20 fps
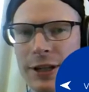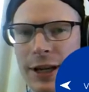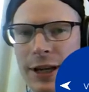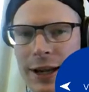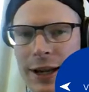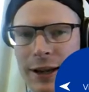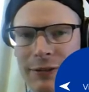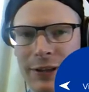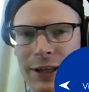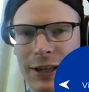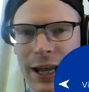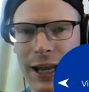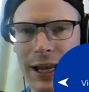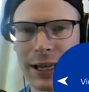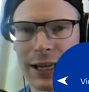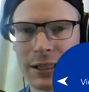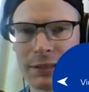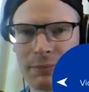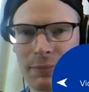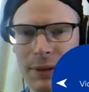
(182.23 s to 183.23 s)

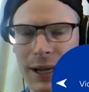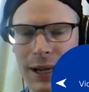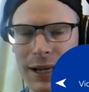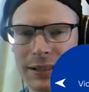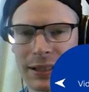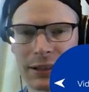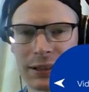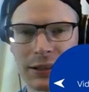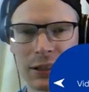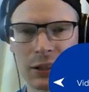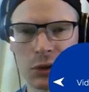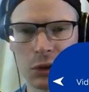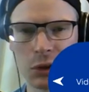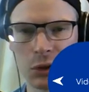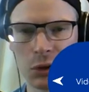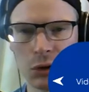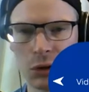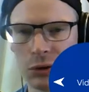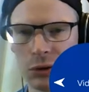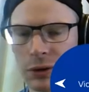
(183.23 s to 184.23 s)
JFK is basically
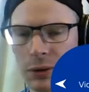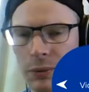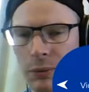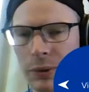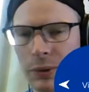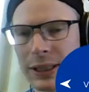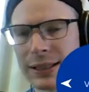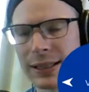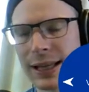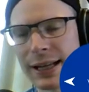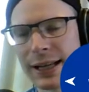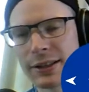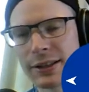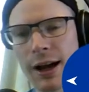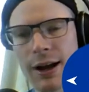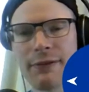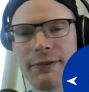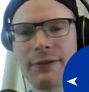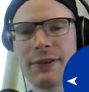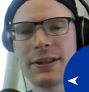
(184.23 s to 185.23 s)
told when he takes
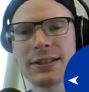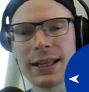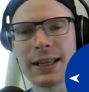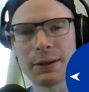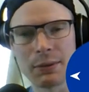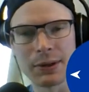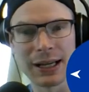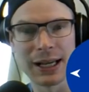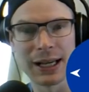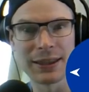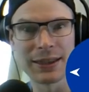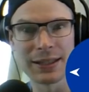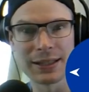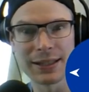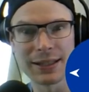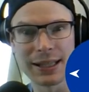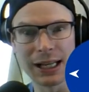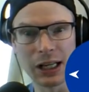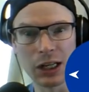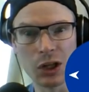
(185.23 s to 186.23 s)
office, like, we got
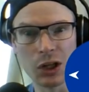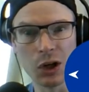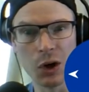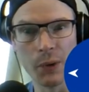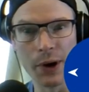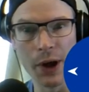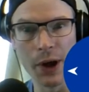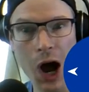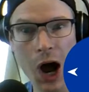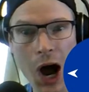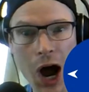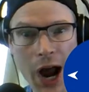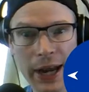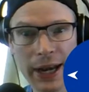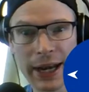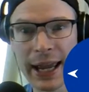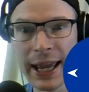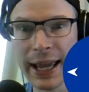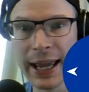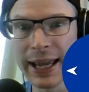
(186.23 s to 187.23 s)
this thing going
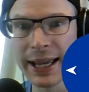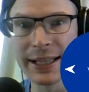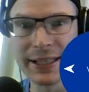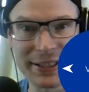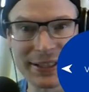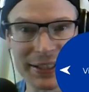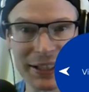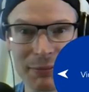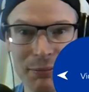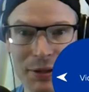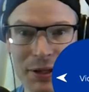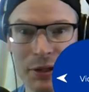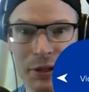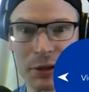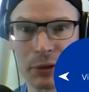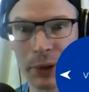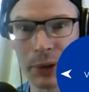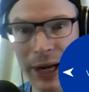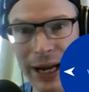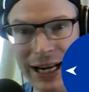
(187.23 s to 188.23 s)
on. It's going to be
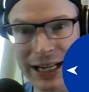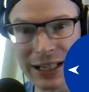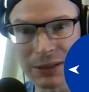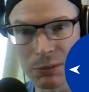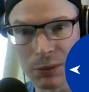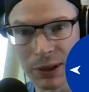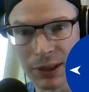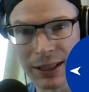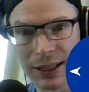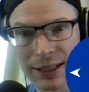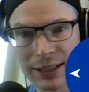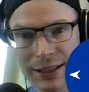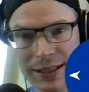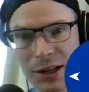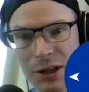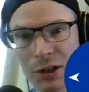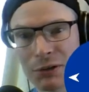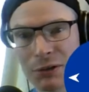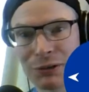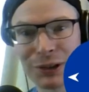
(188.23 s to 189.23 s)
great. We're going to
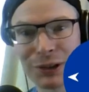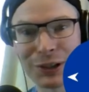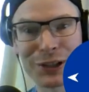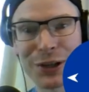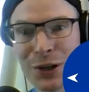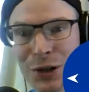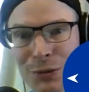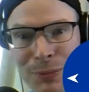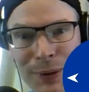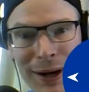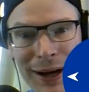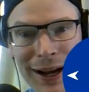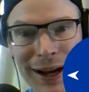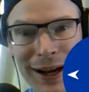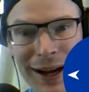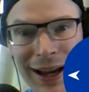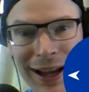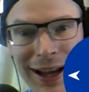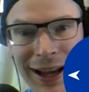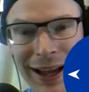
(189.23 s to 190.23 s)
take over
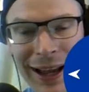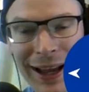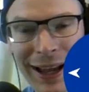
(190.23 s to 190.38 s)
Cuba.